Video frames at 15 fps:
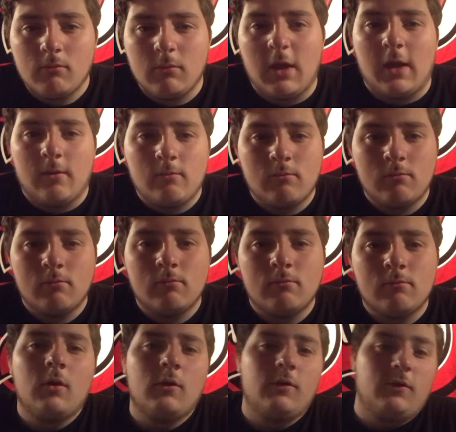Yeah.
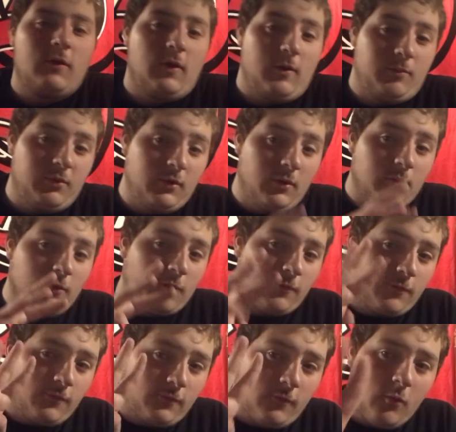Tip number
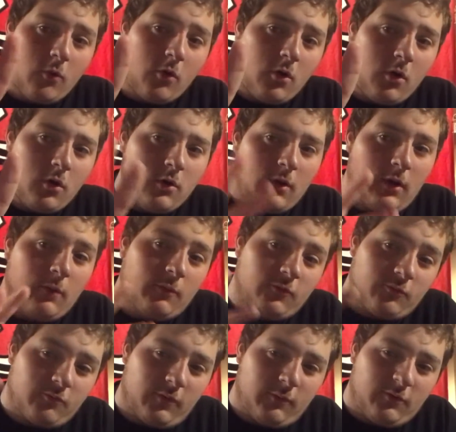4. I
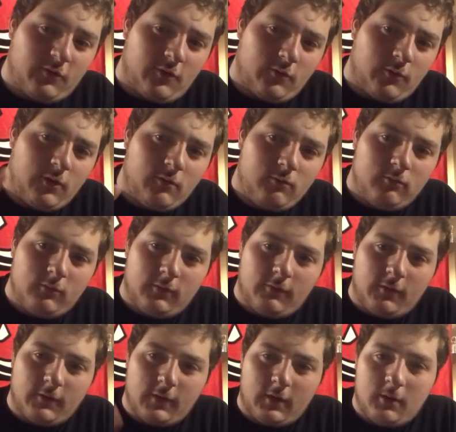almost said 3. I
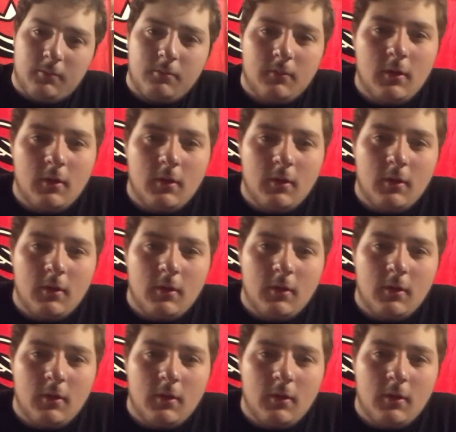fucked that up.